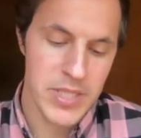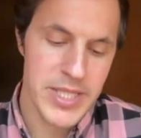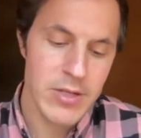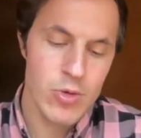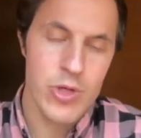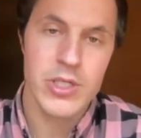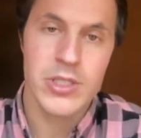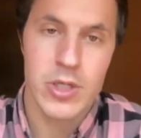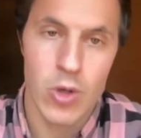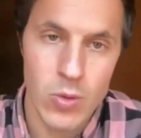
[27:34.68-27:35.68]
But then 2
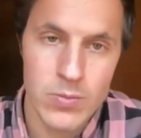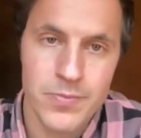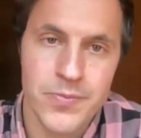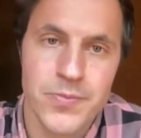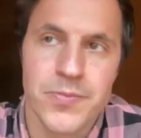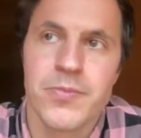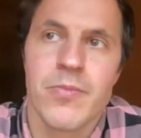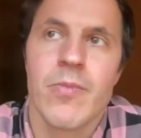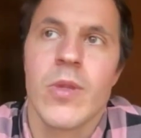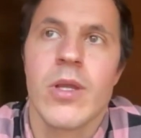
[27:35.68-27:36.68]
years ago,
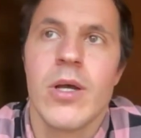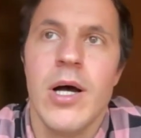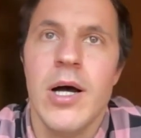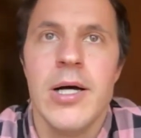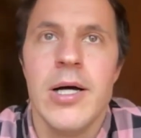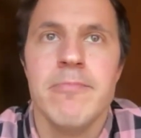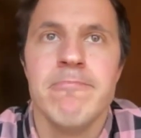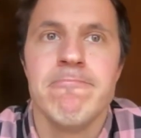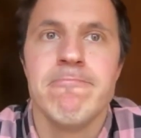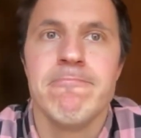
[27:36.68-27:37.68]

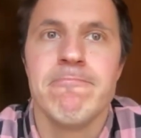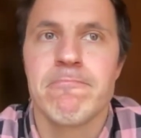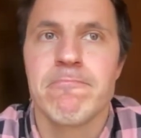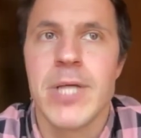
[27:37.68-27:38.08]
um,